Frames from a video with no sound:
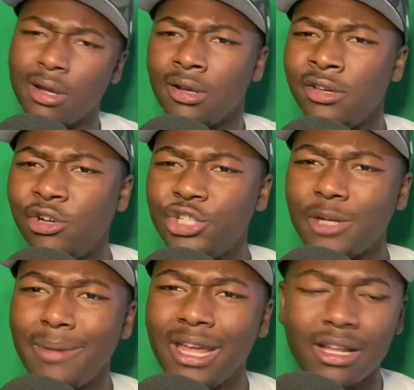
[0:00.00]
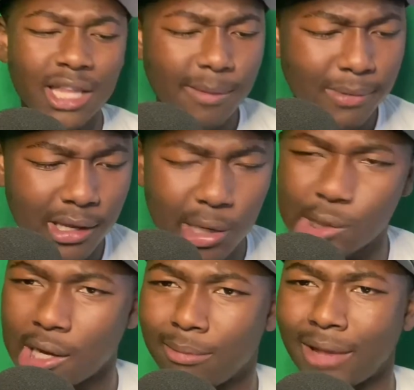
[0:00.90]
Dude should be an Olympian or
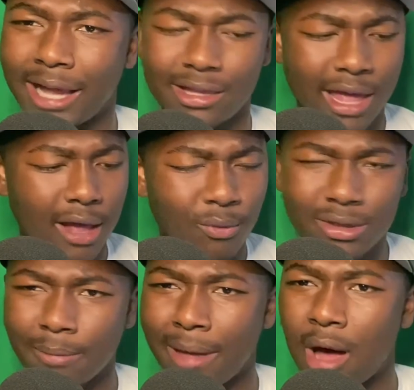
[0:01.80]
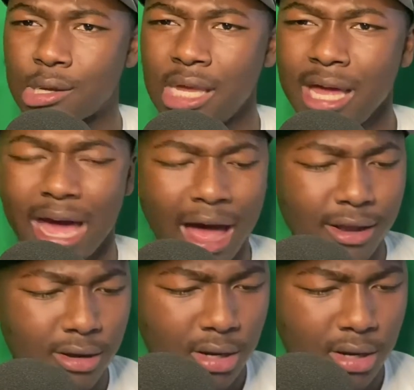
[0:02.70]
something like that with the balance he got.